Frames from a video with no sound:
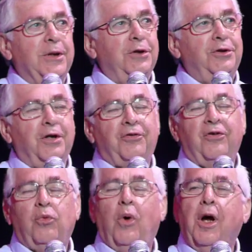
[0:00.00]
The judge
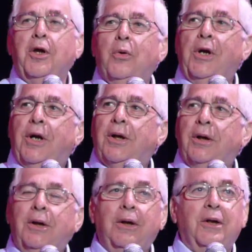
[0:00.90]
says, why are you here?
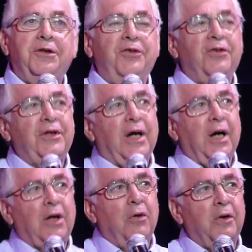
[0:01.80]
She says, I
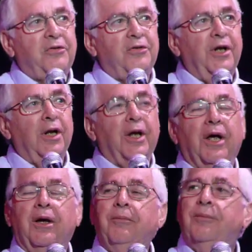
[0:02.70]
got caught
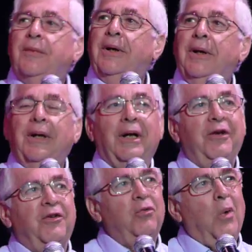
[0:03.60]
stealing.
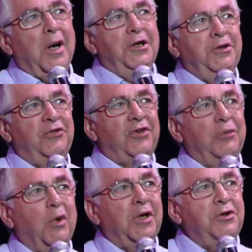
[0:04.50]
He says, what did you
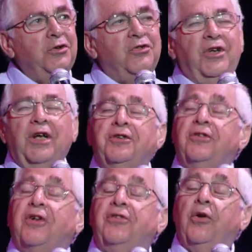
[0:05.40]
steal? She
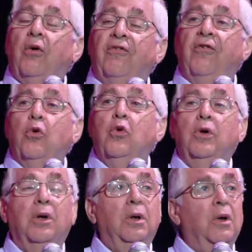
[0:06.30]
says, I stole food.
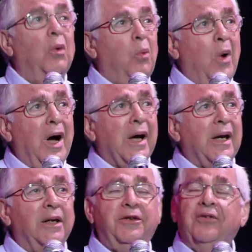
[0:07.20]

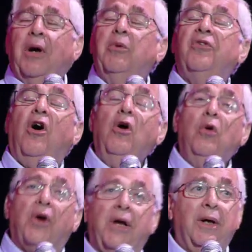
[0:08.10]
Why? She says, I was
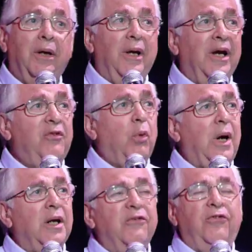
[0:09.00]
hungry. He says, what
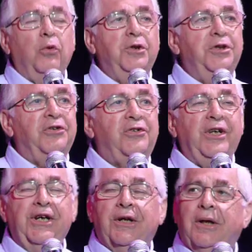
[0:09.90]
kind of food did you
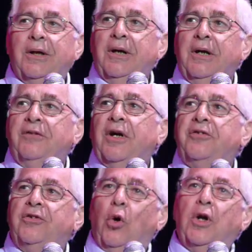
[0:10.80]
steal? She says, I
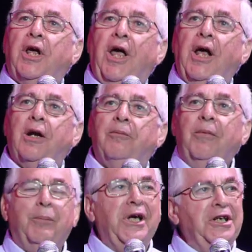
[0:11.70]
stole a can of
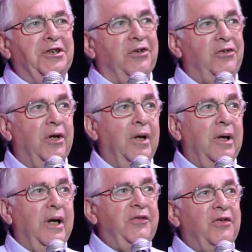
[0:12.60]
peaches.
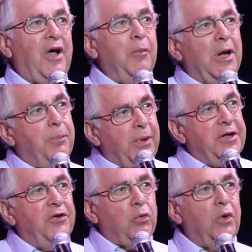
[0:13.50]
He says, how many
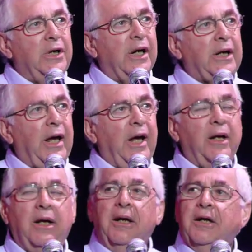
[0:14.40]
peaches were in that
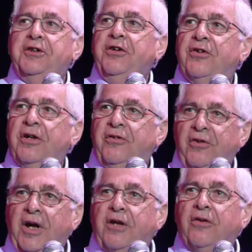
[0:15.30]
can? She said, 6.
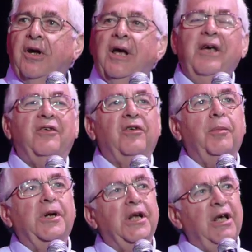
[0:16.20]
He says, I'm
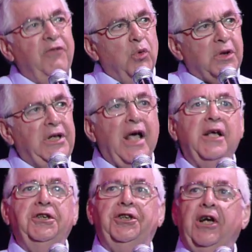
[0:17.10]
going to give you a day
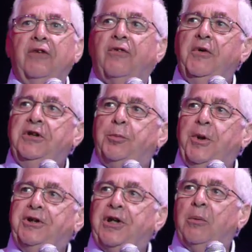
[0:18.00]
in jail for each
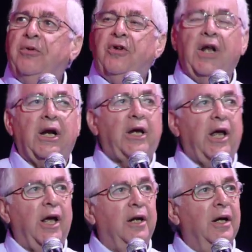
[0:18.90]
peach that was in that
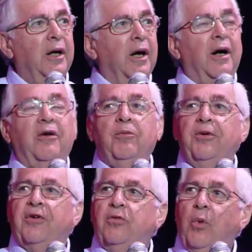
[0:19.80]
can.
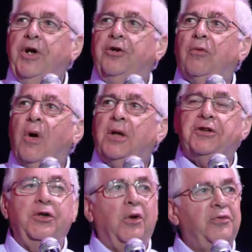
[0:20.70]
Husband says, wait, Your Honor,
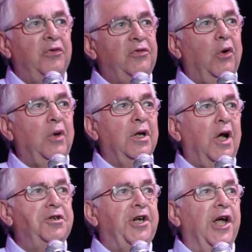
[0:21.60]
she also stole a
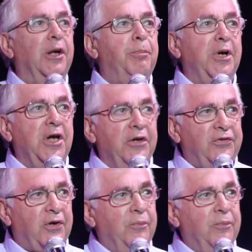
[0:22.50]
large can of peas.